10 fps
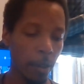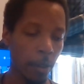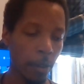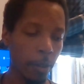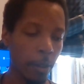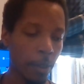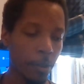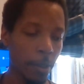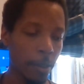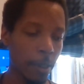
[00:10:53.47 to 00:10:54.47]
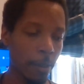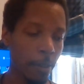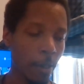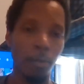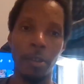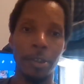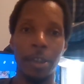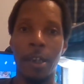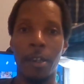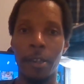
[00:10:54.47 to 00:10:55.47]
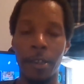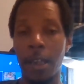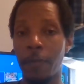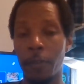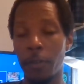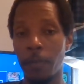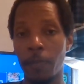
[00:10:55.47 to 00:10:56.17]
you know, you didn't sit there and tell on John and Ava.